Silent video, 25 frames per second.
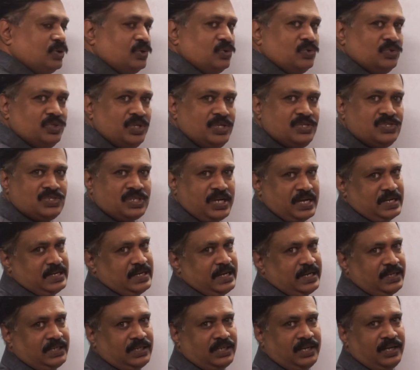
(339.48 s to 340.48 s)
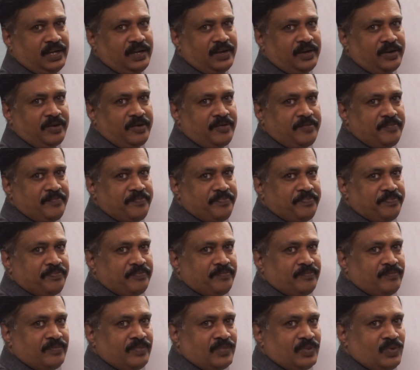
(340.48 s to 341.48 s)
to this conductor.
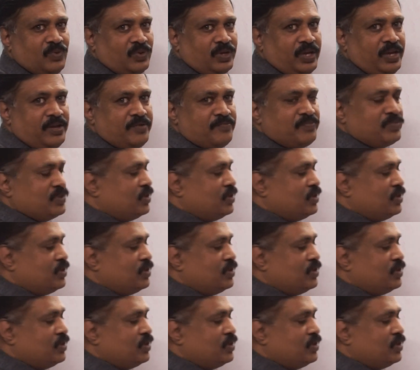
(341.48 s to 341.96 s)
Okay.